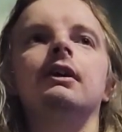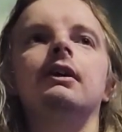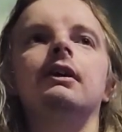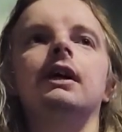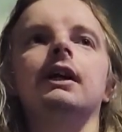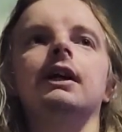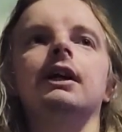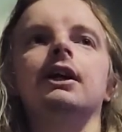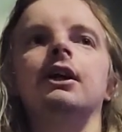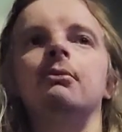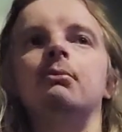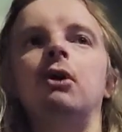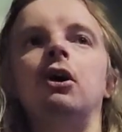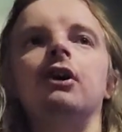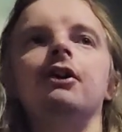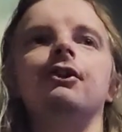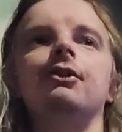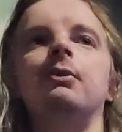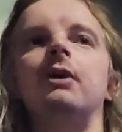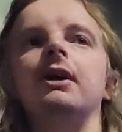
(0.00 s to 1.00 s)
like, you know,
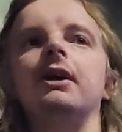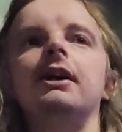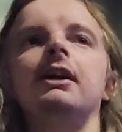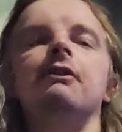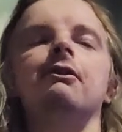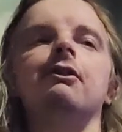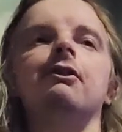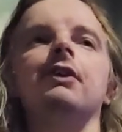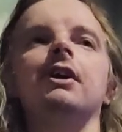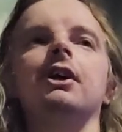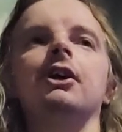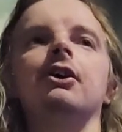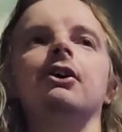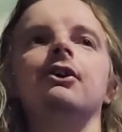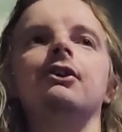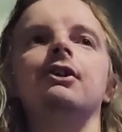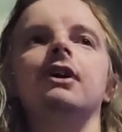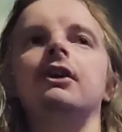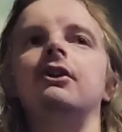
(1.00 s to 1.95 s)
-1 and everything else.